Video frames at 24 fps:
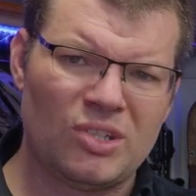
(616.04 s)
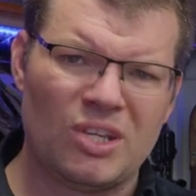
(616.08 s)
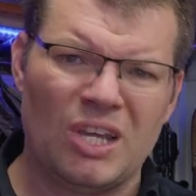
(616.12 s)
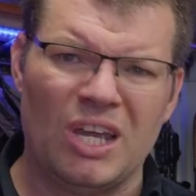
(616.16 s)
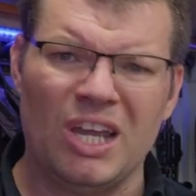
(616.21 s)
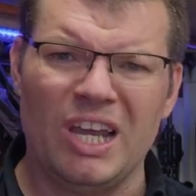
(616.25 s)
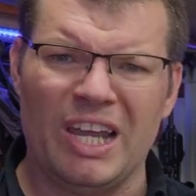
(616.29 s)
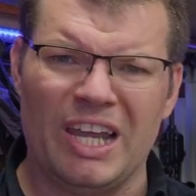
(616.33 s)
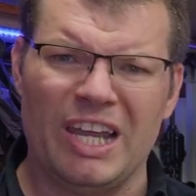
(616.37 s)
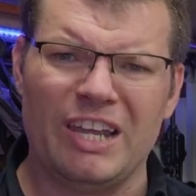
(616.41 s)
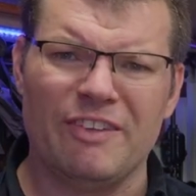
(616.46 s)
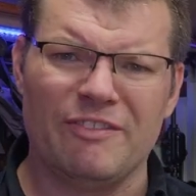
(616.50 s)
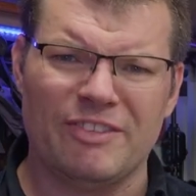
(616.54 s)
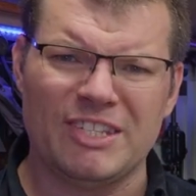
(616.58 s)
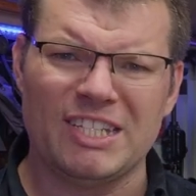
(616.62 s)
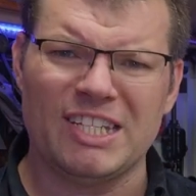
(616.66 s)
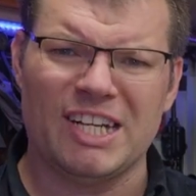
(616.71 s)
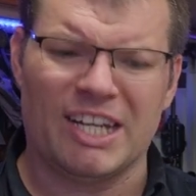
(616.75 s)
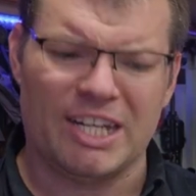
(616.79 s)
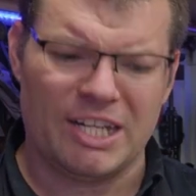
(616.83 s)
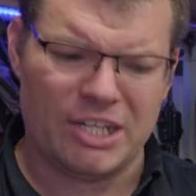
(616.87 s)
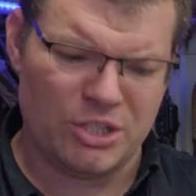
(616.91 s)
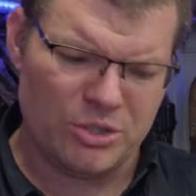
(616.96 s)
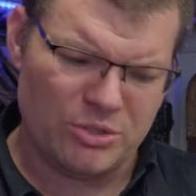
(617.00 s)
have
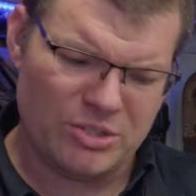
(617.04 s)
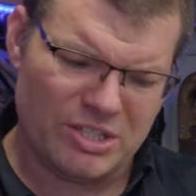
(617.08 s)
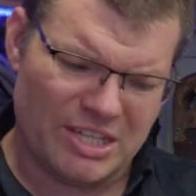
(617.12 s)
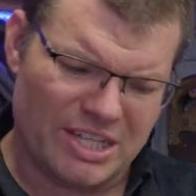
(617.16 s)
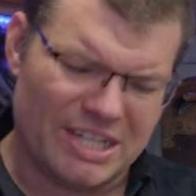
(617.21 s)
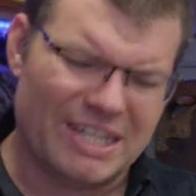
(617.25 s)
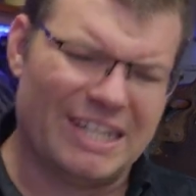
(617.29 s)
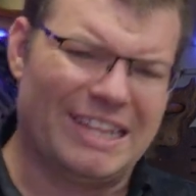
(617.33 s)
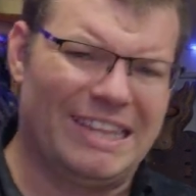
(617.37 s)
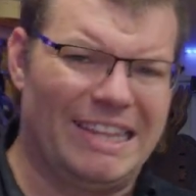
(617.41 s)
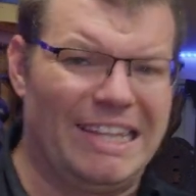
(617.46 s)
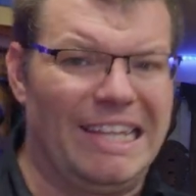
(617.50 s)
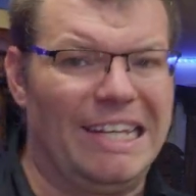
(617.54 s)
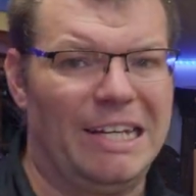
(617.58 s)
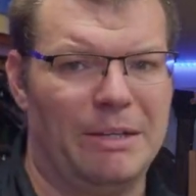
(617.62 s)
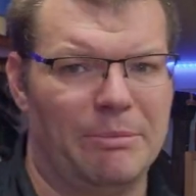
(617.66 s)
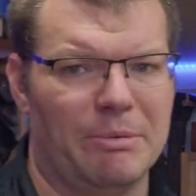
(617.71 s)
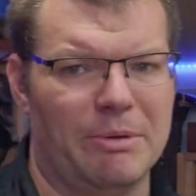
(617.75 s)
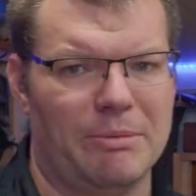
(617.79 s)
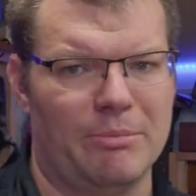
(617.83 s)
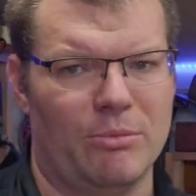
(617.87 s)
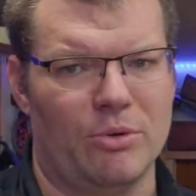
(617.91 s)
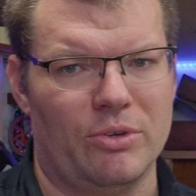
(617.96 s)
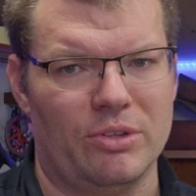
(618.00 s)
started using it a little
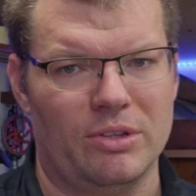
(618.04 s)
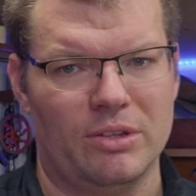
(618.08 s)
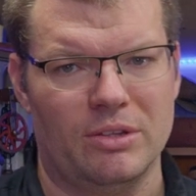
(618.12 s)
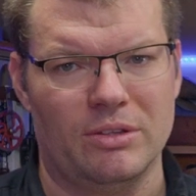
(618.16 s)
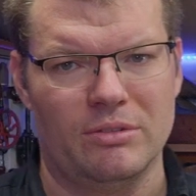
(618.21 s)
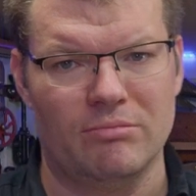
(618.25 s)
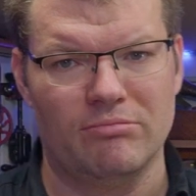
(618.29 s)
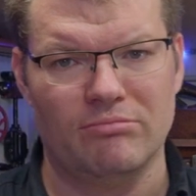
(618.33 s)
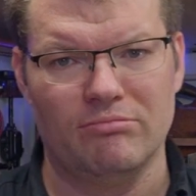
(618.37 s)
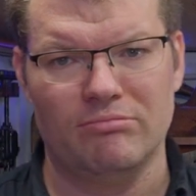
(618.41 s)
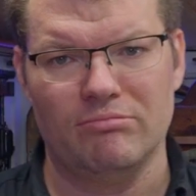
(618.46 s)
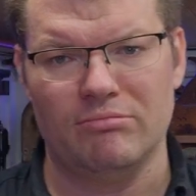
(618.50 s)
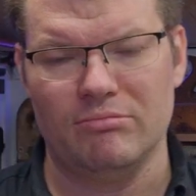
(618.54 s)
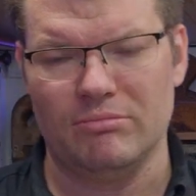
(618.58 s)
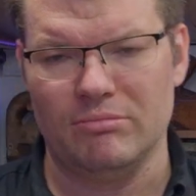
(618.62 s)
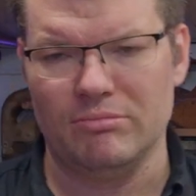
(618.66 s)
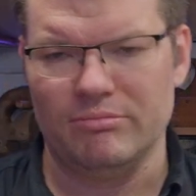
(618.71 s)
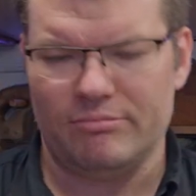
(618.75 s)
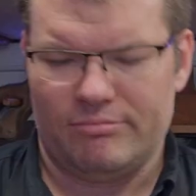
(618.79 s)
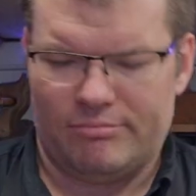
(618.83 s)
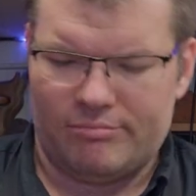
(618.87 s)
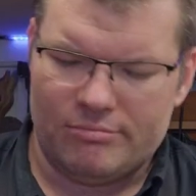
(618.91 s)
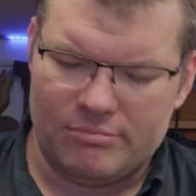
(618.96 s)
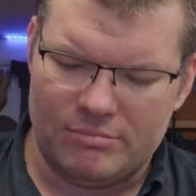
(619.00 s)
bit more
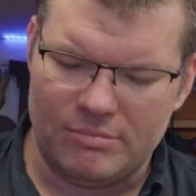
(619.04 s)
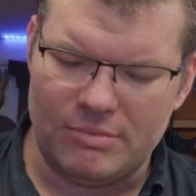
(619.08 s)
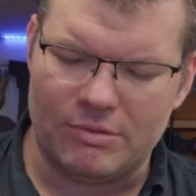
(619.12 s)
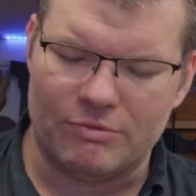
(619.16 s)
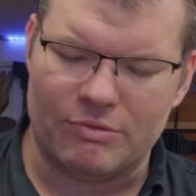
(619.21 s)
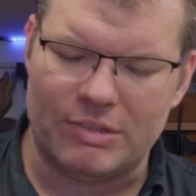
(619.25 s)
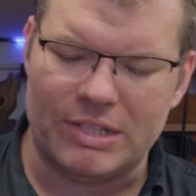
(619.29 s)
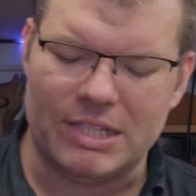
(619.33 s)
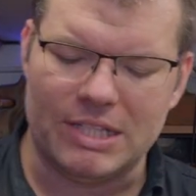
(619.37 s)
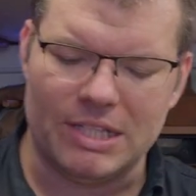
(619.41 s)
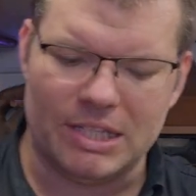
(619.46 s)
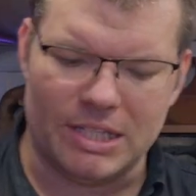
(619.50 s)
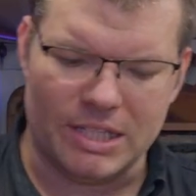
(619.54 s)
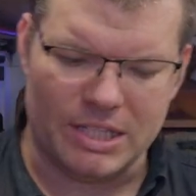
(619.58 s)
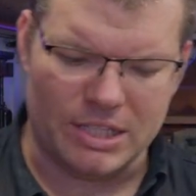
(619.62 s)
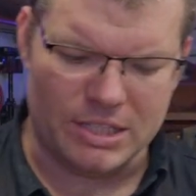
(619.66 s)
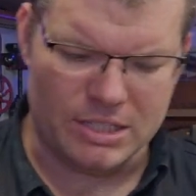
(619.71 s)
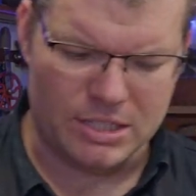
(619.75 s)
recently.